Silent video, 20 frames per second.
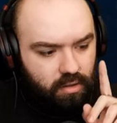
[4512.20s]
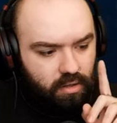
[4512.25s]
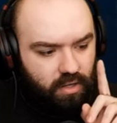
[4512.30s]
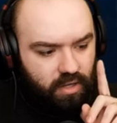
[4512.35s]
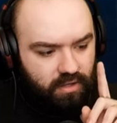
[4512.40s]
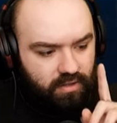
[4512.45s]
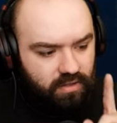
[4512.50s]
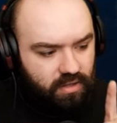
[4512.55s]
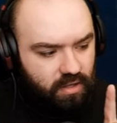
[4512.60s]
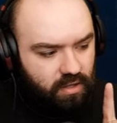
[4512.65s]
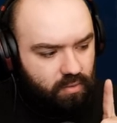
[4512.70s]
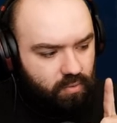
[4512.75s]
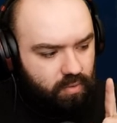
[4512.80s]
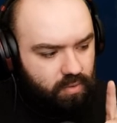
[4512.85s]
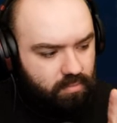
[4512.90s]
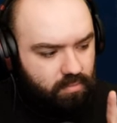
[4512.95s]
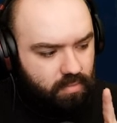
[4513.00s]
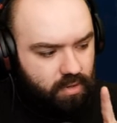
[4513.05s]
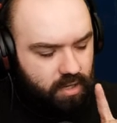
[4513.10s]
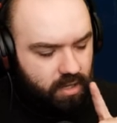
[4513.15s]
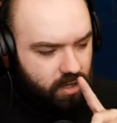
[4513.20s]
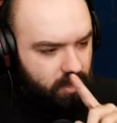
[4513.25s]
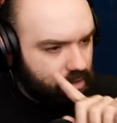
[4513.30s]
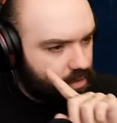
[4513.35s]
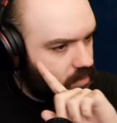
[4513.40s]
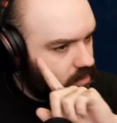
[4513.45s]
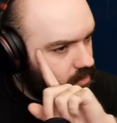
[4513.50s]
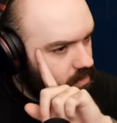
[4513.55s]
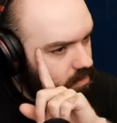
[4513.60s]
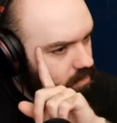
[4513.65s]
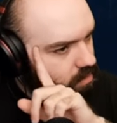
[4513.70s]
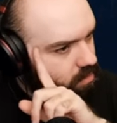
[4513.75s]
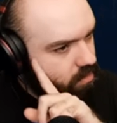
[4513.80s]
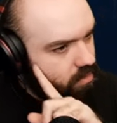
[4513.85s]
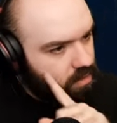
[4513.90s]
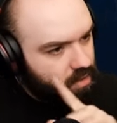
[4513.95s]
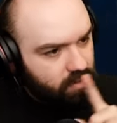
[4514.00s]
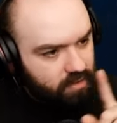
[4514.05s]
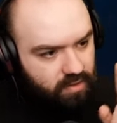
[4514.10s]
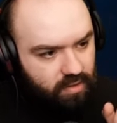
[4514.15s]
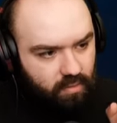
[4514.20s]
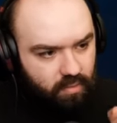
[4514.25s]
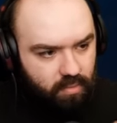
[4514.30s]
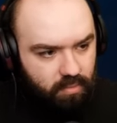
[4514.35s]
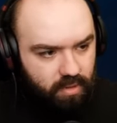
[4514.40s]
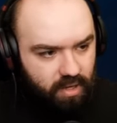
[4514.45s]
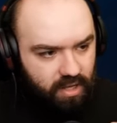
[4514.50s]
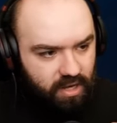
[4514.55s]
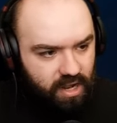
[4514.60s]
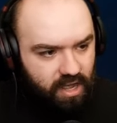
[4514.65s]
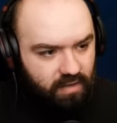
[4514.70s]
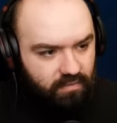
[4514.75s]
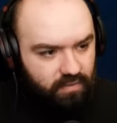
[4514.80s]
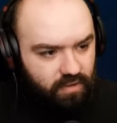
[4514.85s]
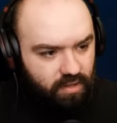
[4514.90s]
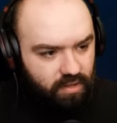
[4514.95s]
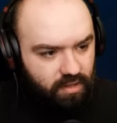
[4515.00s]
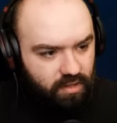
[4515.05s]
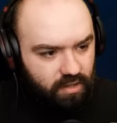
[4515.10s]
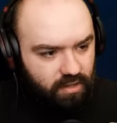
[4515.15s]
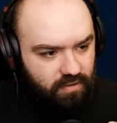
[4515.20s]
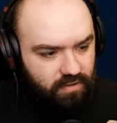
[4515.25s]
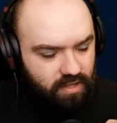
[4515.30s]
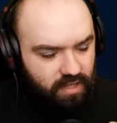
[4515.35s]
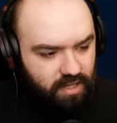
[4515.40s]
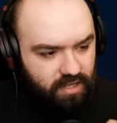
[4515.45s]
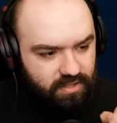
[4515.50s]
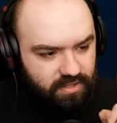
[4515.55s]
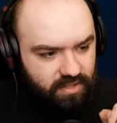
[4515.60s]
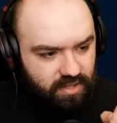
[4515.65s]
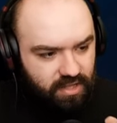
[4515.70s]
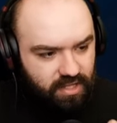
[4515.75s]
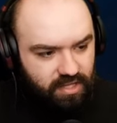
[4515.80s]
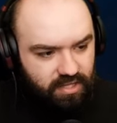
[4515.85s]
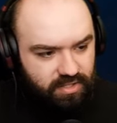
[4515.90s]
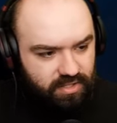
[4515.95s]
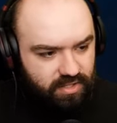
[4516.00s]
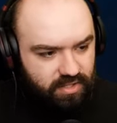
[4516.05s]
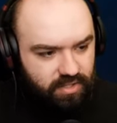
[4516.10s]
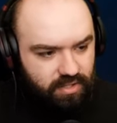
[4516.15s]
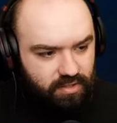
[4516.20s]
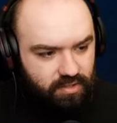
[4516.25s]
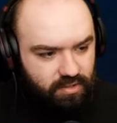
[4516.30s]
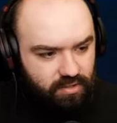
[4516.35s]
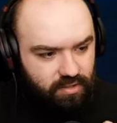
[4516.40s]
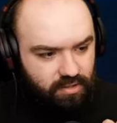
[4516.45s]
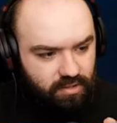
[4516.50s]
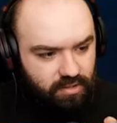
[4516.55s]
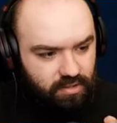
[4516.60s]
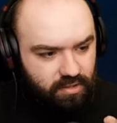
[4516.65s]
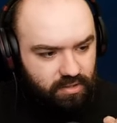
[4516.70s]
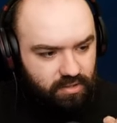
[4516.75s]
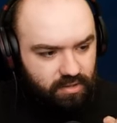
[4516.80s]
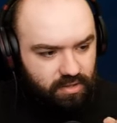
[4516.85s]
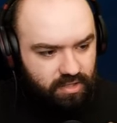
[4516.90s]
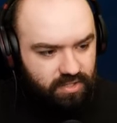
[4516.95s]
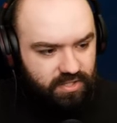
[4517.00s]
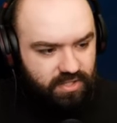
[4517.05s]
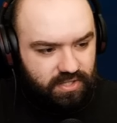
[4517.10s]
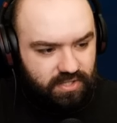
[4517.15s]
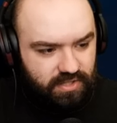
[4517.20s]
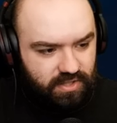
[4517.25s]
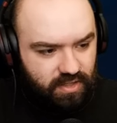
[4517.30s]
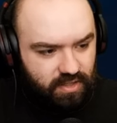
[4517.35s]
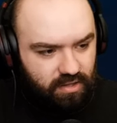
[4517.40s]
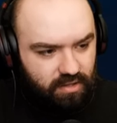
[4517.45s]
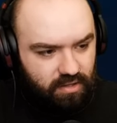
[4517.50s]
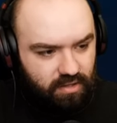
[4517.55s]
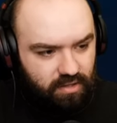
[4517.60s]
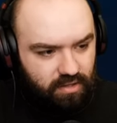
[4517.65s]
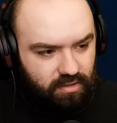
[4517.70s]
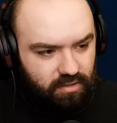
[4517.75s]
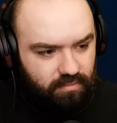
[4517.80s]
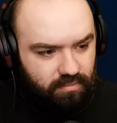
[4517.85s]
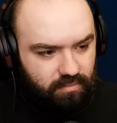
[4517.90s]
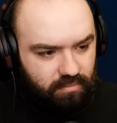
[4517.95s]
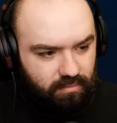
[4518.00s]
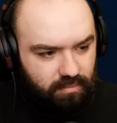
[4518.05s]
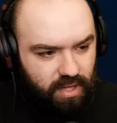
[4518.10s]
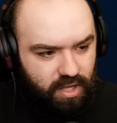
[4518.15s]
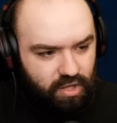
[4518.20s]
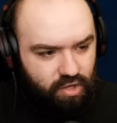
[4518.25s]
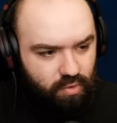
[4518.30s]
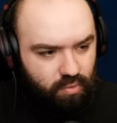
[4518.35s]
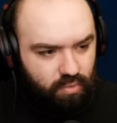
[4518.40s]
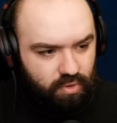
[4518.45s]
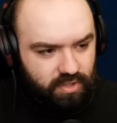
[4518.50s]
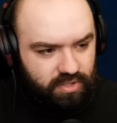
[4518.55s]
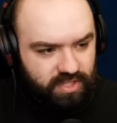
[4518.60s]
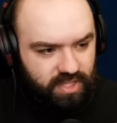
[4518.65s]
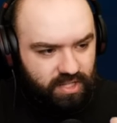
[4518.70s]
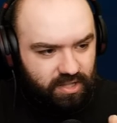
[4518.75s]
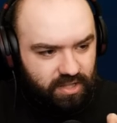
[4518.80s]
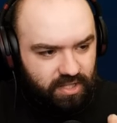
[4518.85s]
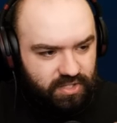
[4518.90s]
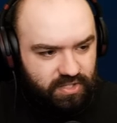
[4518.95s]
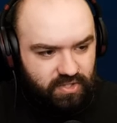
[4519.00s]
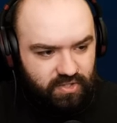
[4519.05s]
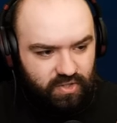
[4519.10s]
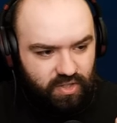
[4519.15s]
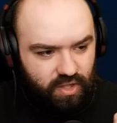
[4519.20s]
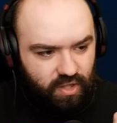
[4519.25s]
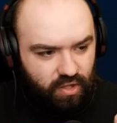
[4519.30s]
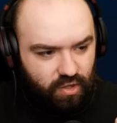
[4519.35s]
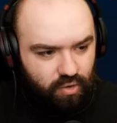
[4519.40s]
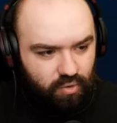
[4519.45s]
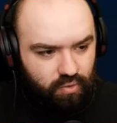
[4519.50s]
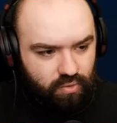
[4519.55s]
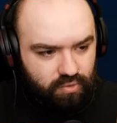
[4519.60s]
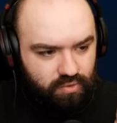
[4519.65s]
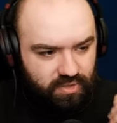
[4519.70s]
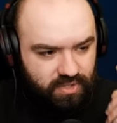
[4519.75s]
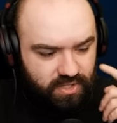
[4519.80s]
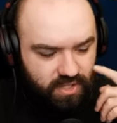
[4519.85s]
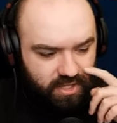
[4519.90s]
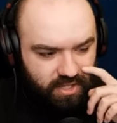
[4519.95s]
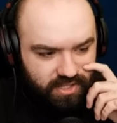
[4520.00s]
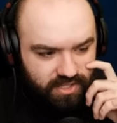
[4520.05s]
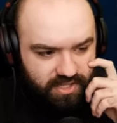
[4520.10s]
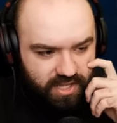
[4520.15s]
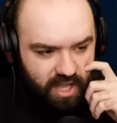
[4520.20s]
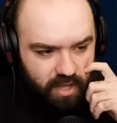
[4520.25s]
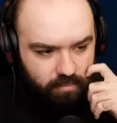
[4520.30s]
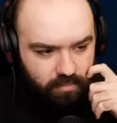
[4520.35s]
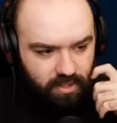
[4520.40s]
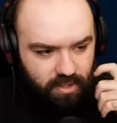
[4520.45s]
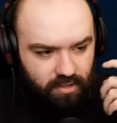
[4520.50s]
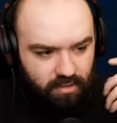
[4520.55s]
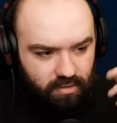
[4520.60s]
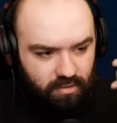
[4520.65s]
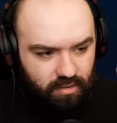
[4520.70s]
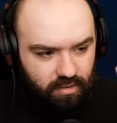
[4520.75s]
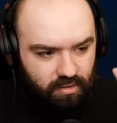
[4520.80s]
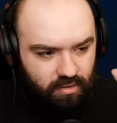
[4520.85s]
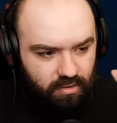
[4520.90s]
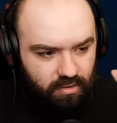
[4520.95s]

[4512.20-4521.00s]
I think we might. I think we might have it. I think it's this. This is the menu where it's like this is the use, examine,